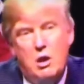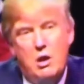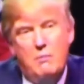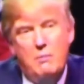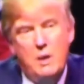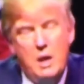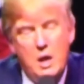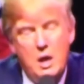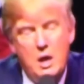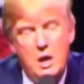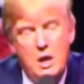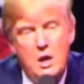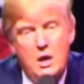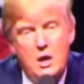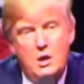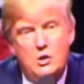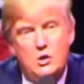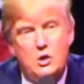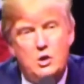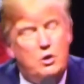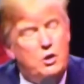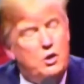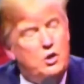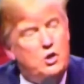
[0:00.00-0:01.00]

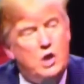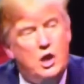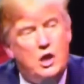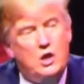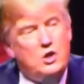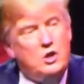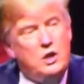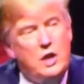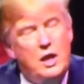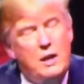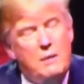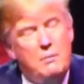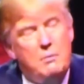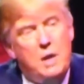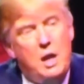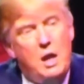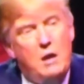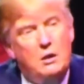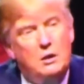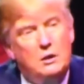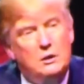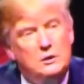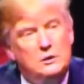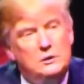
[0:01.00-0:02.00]
So the judge let him go.
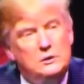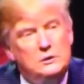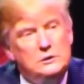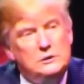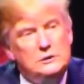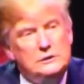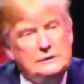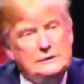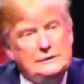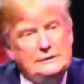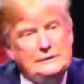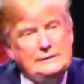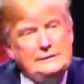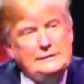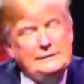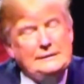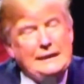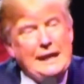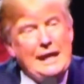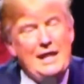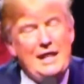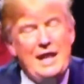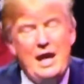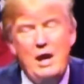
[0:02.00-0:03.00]

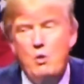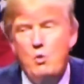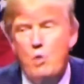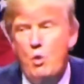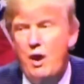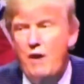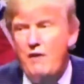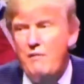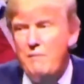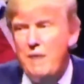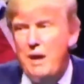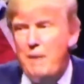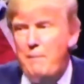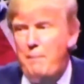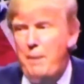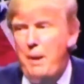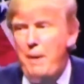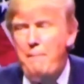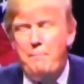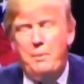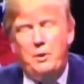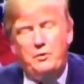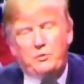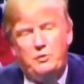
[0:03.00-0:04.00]
And then one of my
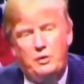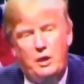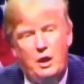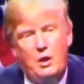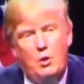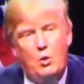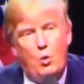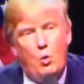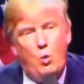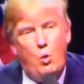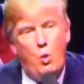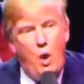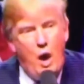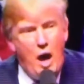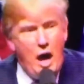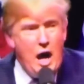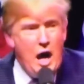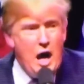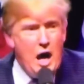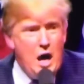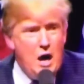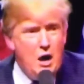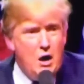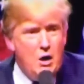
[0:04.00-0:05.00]
people said,
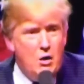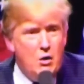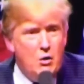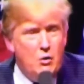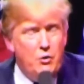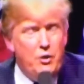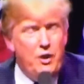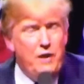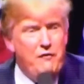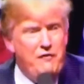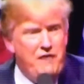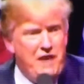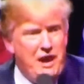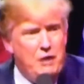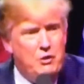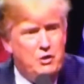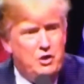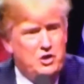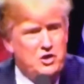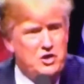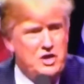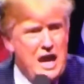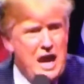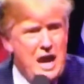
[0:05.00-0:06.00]
wow, they found
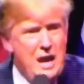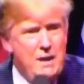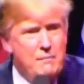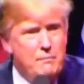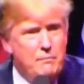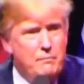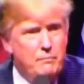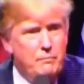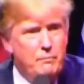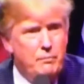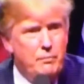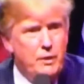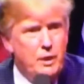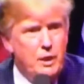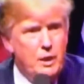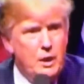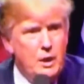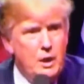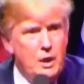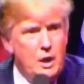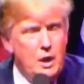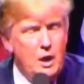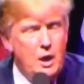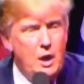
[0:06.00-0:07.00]
his name.
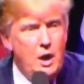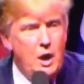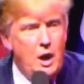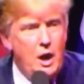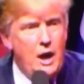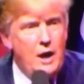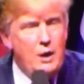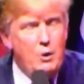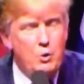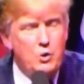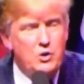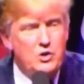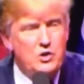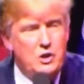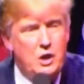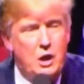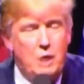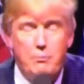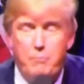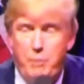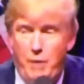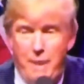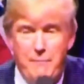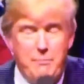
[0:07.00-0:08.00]
And it was
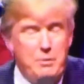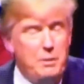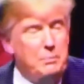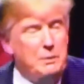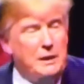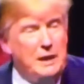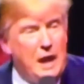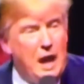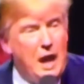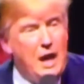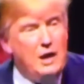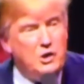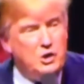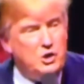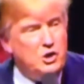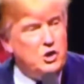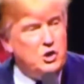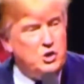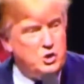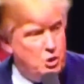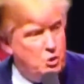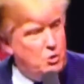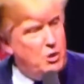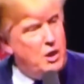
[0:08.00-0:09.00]
probably
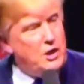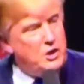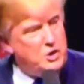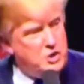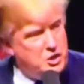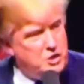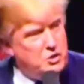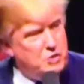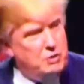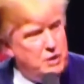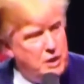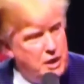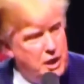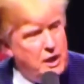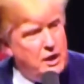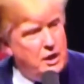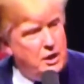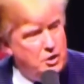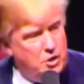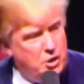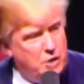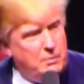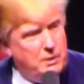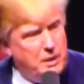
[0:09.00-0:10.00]
ISIS or ISIS
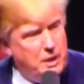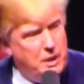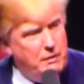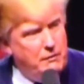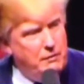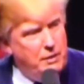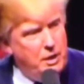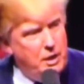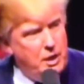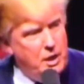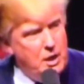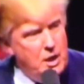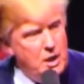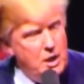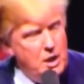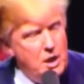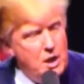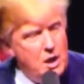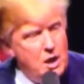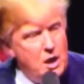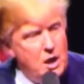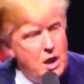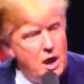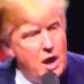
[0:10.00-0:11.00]
related. You believe it?
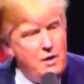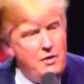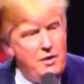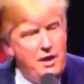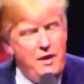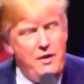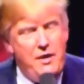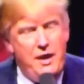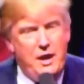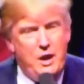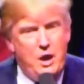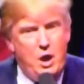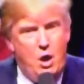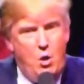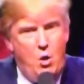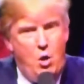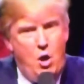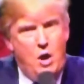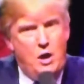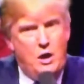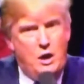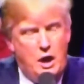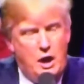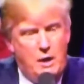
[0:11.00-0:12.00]
And then they go
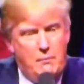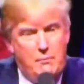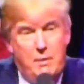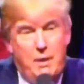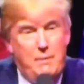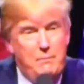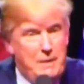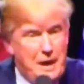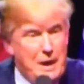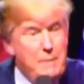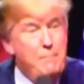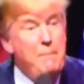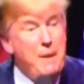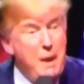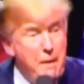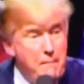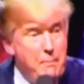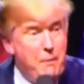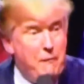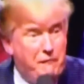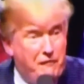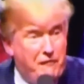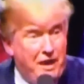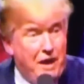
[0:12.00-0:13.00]
online. My
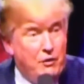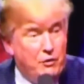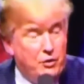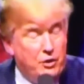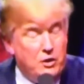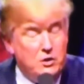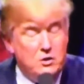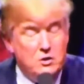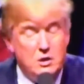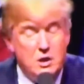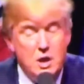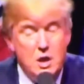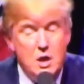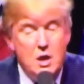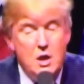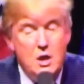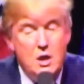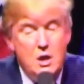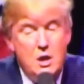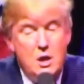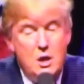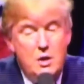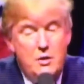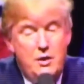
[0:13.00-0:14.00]
people found this.
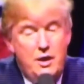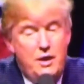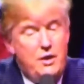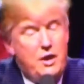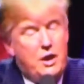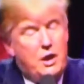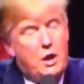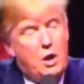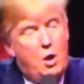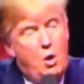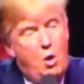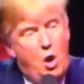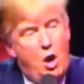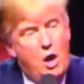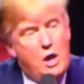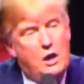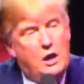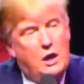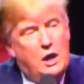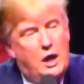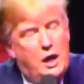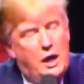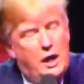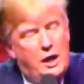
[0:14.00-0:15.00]
Then they go
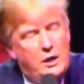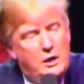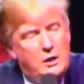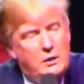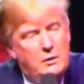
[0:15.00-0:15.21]
online.